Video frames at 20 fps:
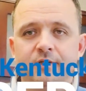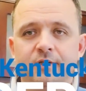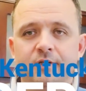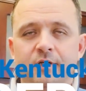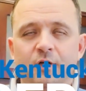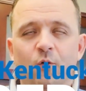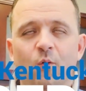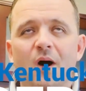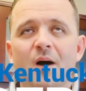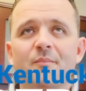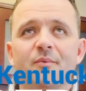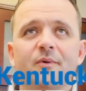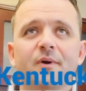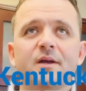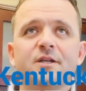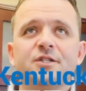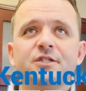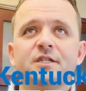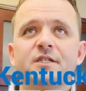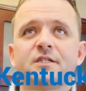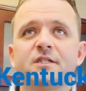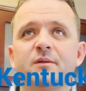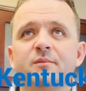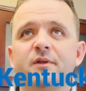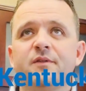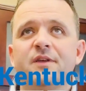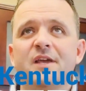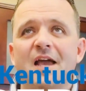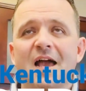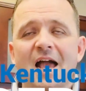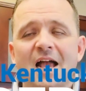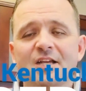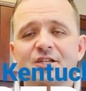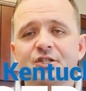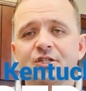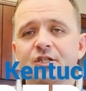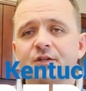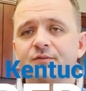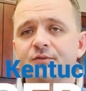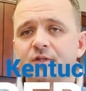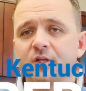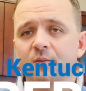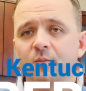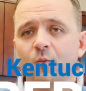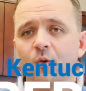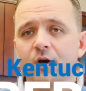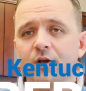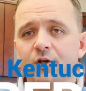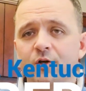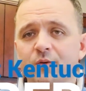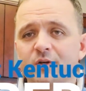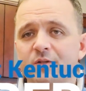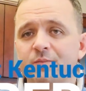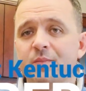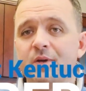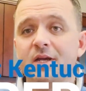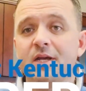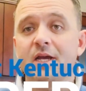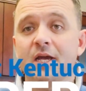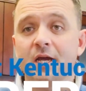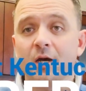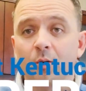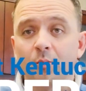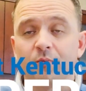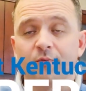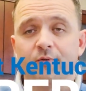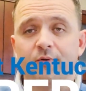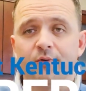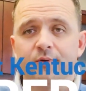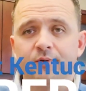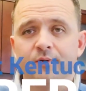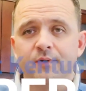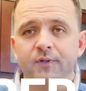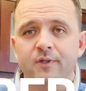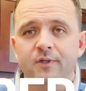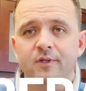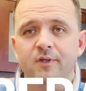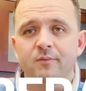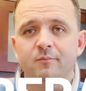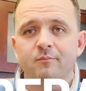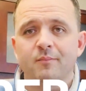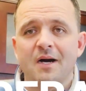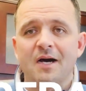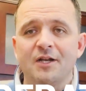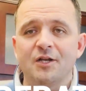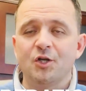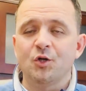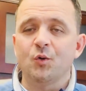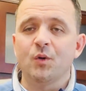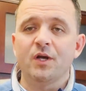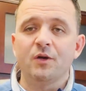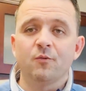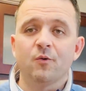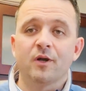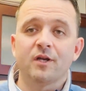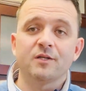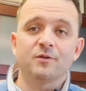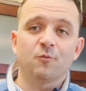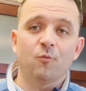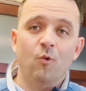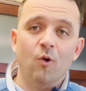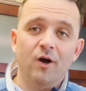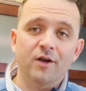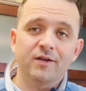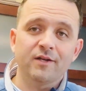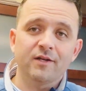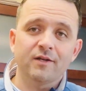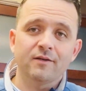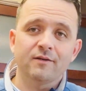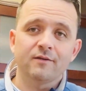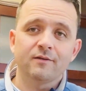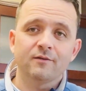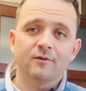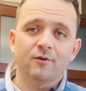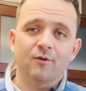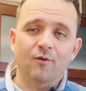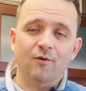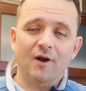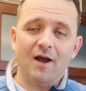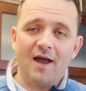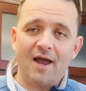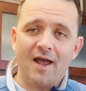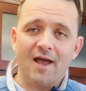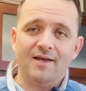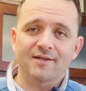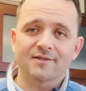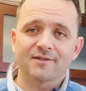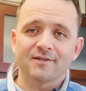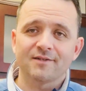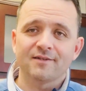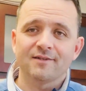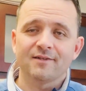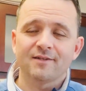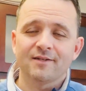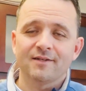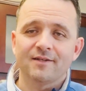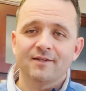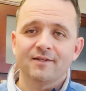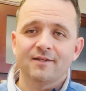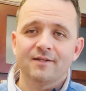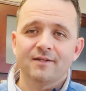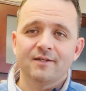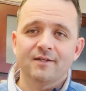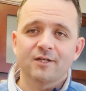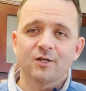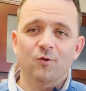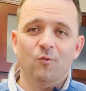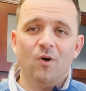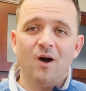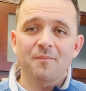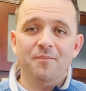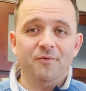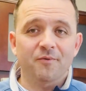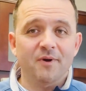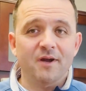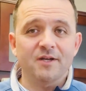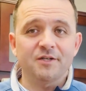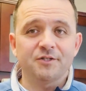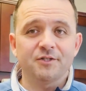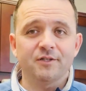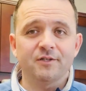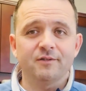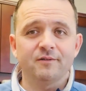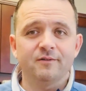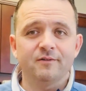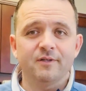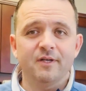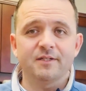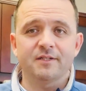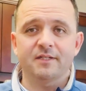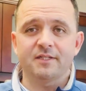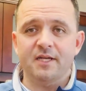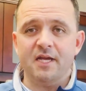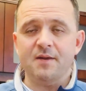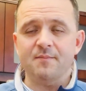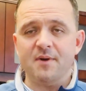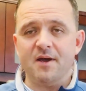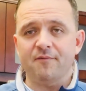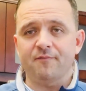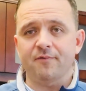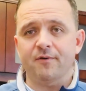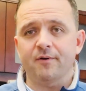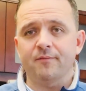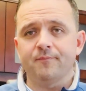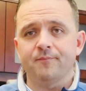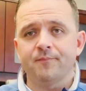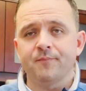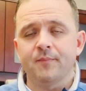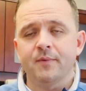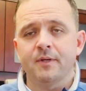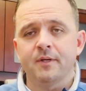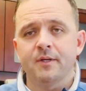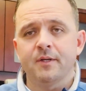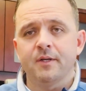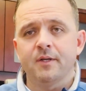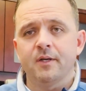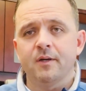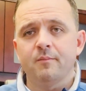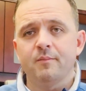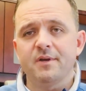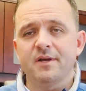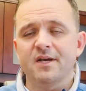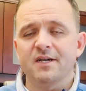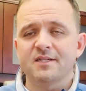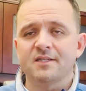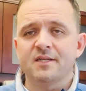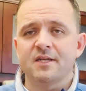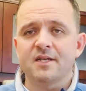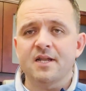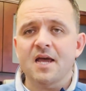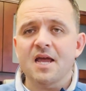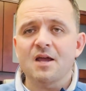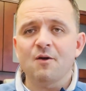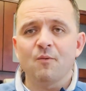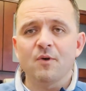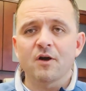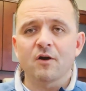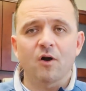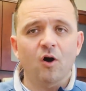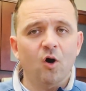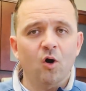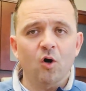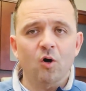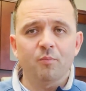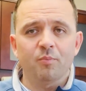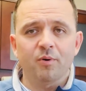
Cooperation is simply the action of someone who is being helpful by doing what is wanted or asked. Cooperation is a team effort because today we are all